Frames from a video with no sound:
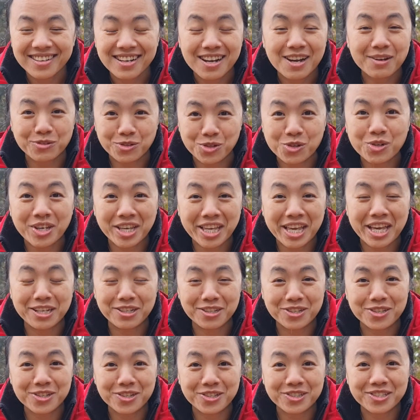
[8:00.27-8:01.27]
of sugarcane
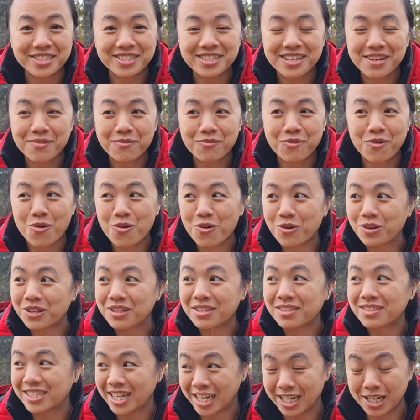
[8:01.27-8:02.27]
juice for
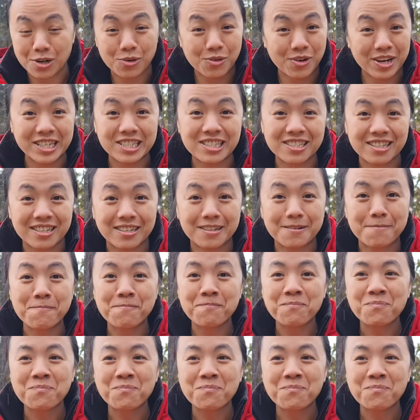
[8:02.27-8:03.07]
generations,